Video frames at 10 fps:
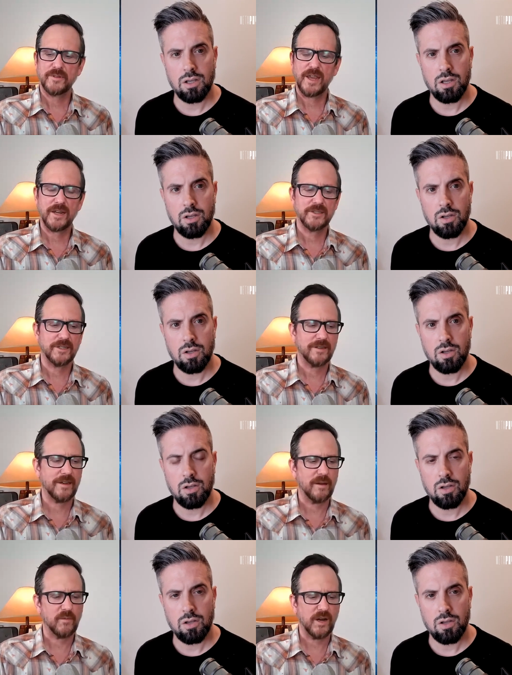Speaker 1: tangent
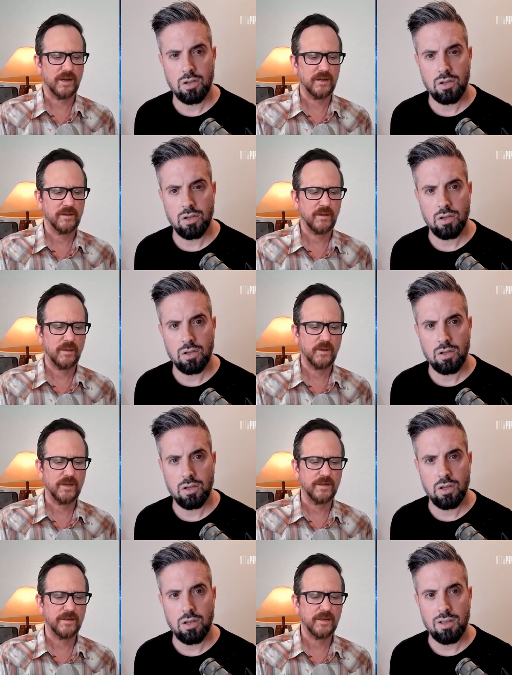time, right? I
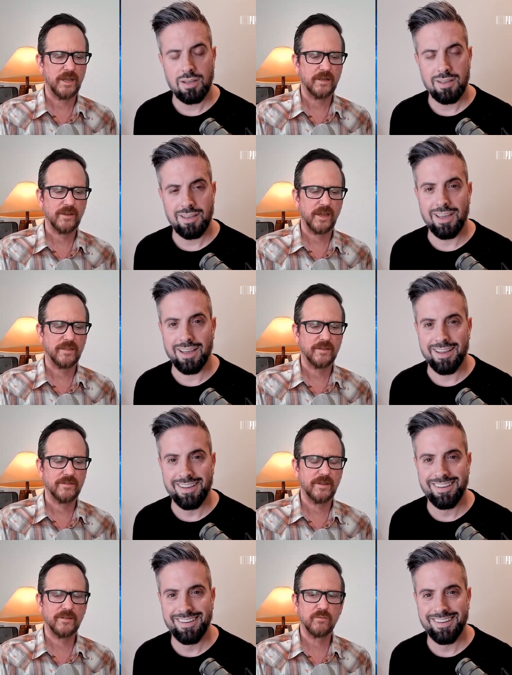mean, it's yeah. like
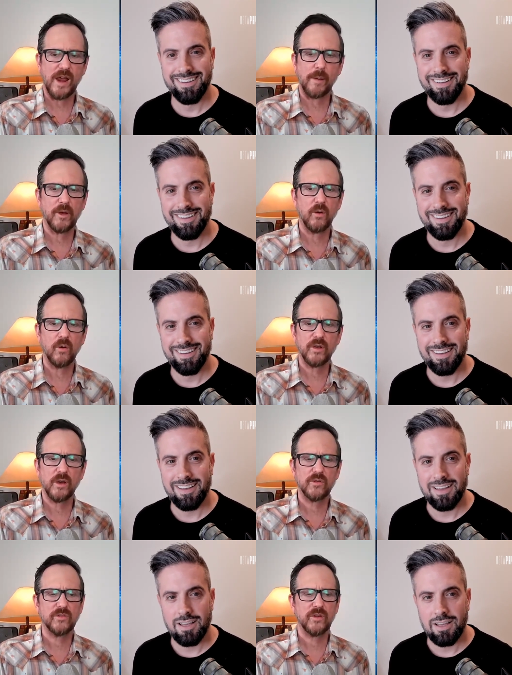this, this, rabbit hole
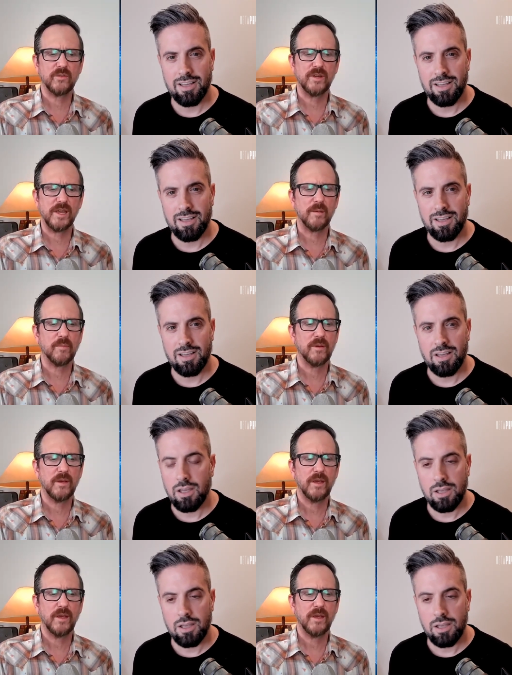goes so deep. It